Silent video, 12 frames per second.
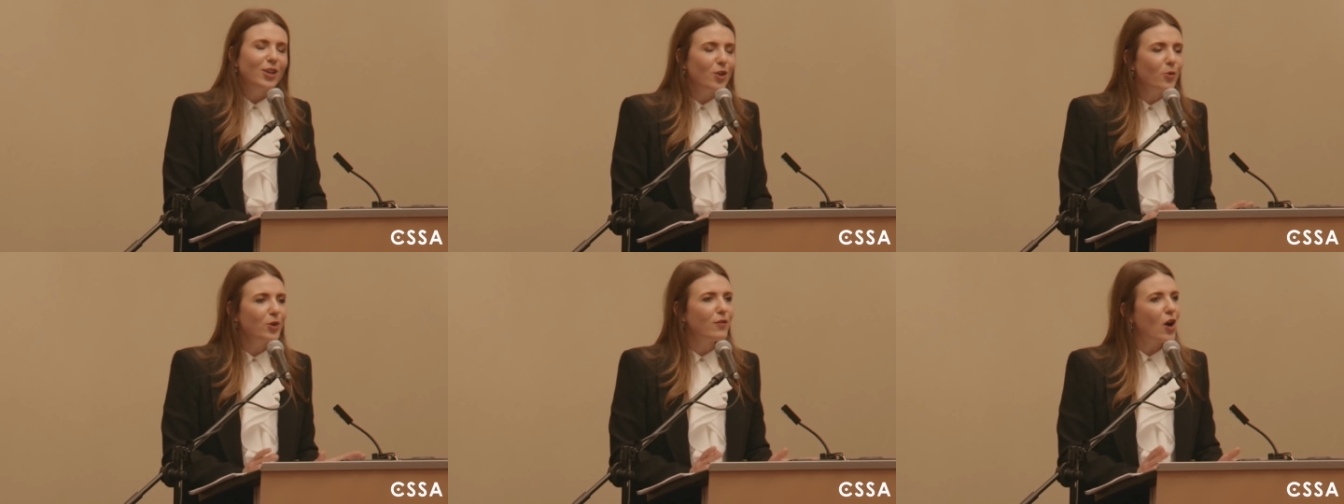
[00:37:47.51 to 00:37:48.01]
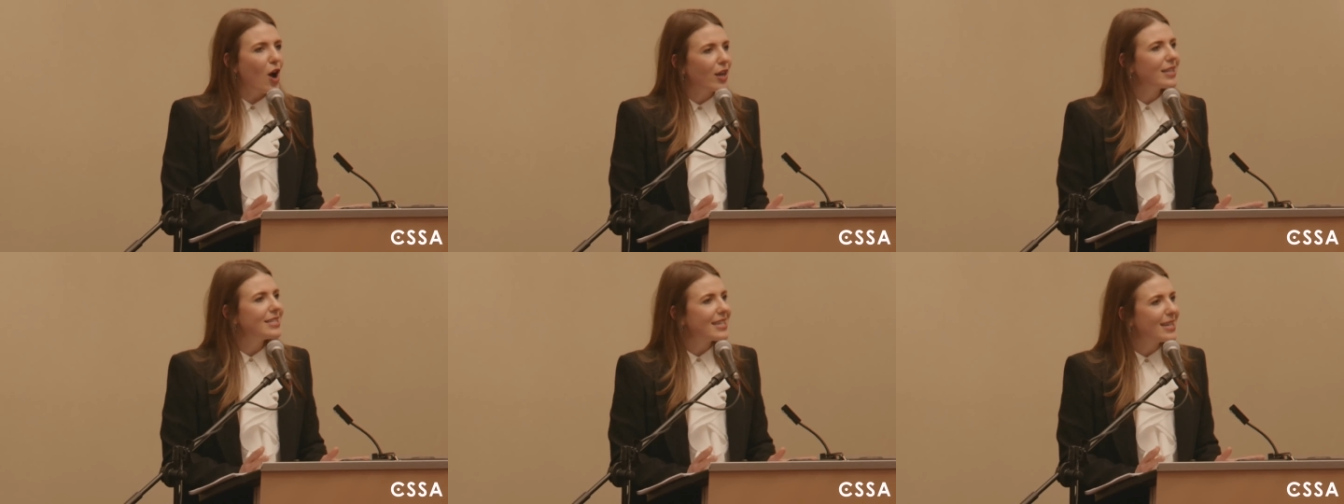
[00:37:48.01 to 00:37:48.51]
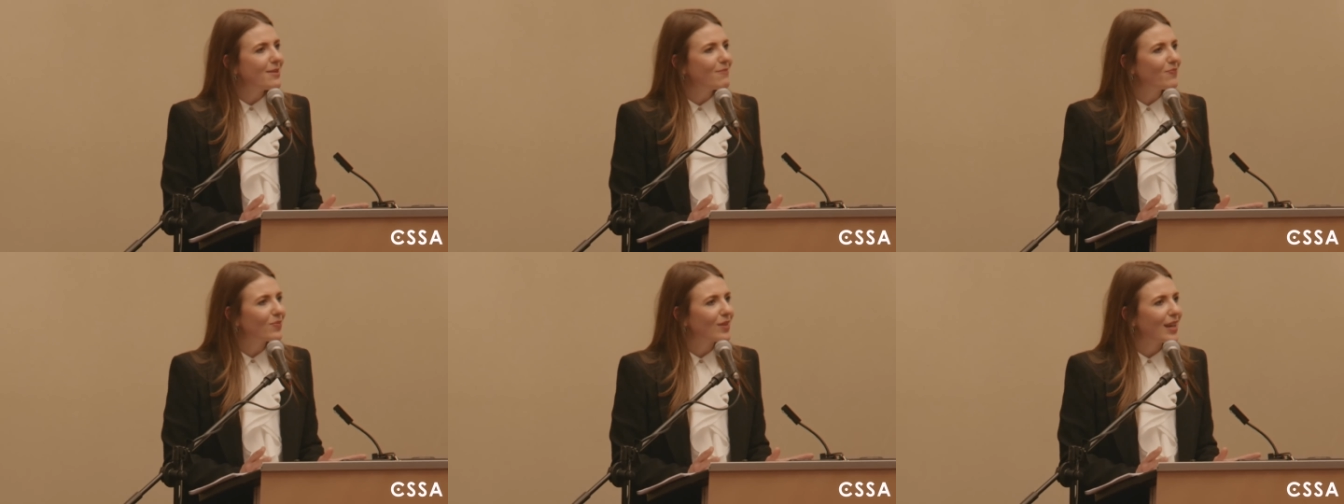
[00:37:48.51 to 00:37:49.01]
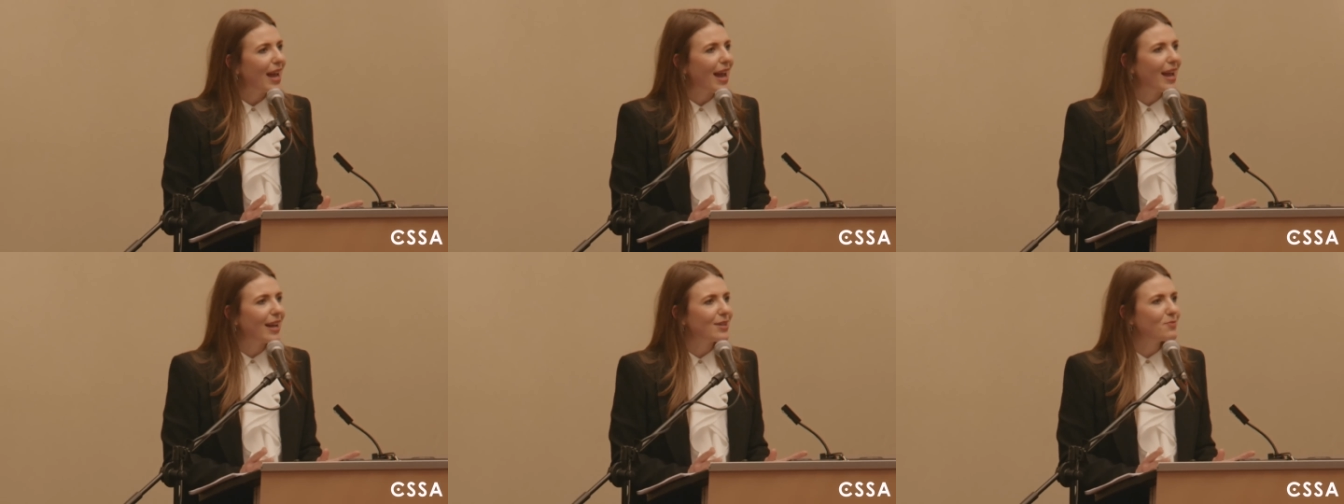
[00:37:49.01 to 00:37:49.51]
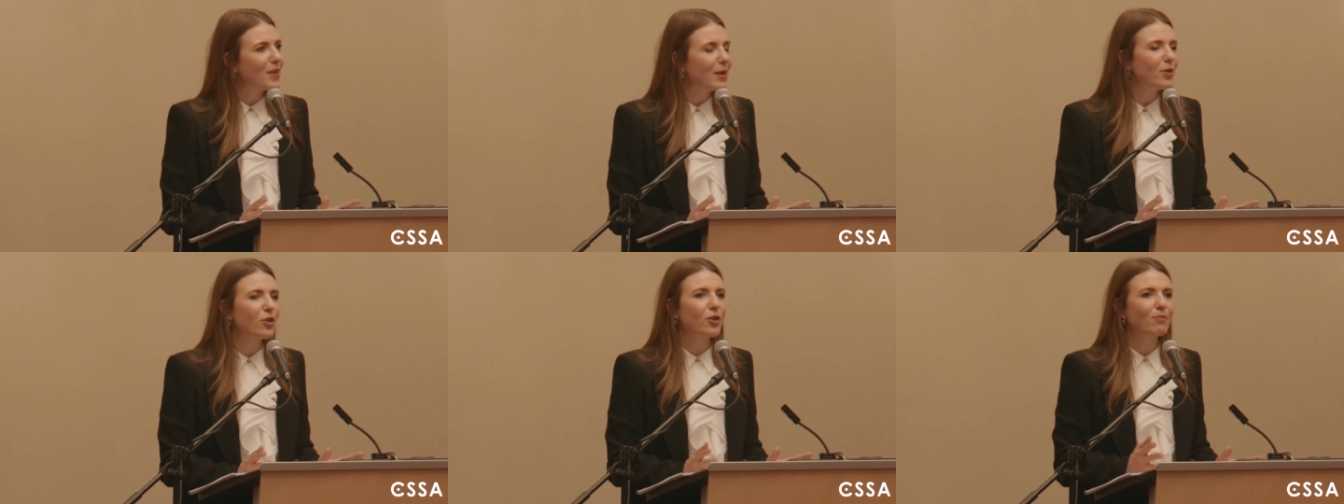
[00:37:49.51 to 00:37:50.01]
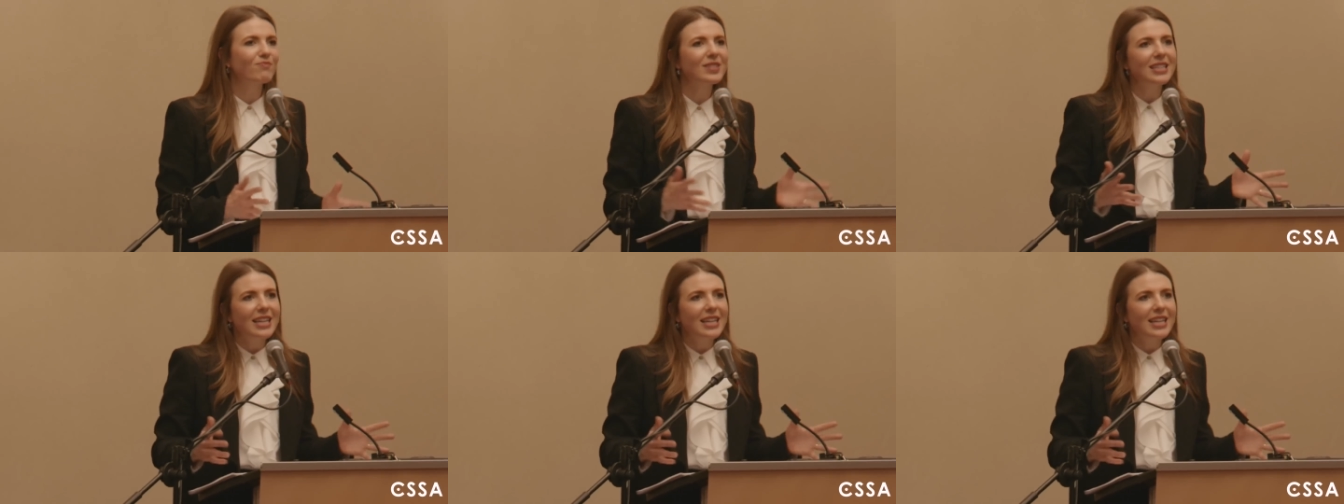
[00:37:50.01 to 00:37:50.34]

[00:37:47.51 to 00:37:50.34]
you know, when you have a hockey team and maybe you're